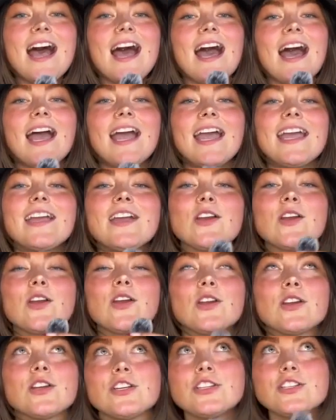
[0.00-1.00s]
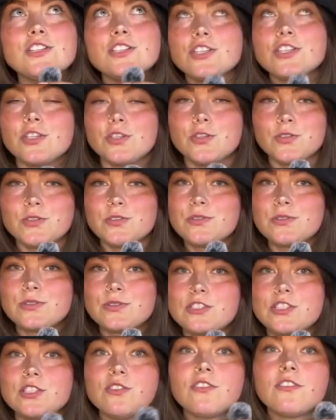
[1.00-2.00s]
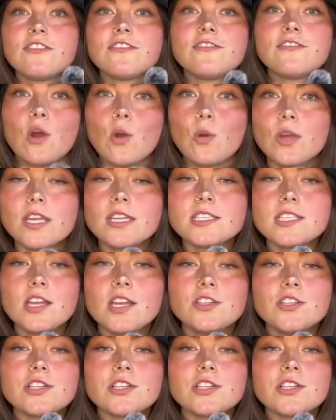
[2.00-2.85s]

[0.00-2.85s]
I urge you to focus on